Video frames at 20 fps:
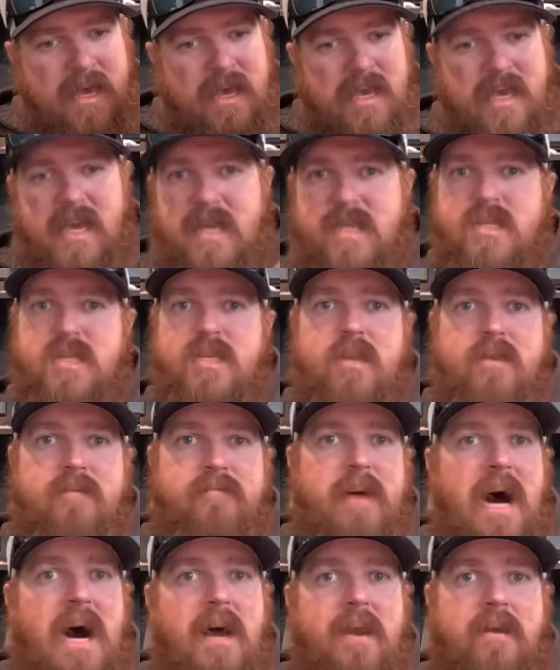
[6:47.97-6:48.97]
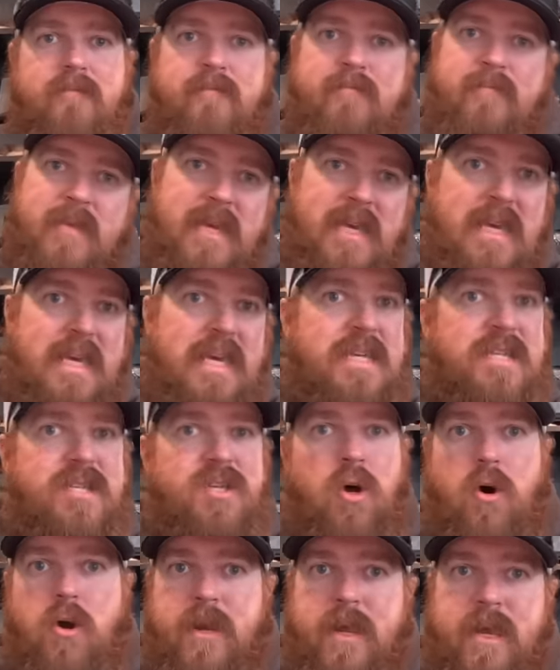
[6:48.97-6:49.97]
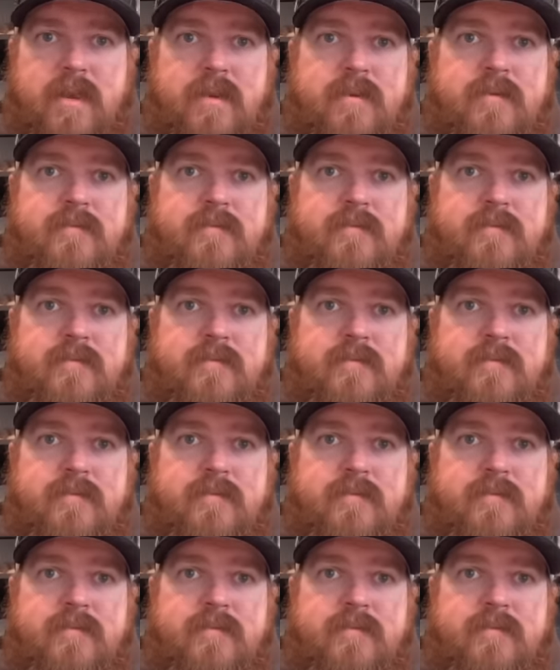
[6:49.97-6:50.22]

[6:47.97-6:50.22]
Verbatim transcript: gets to the bottom, he's on it.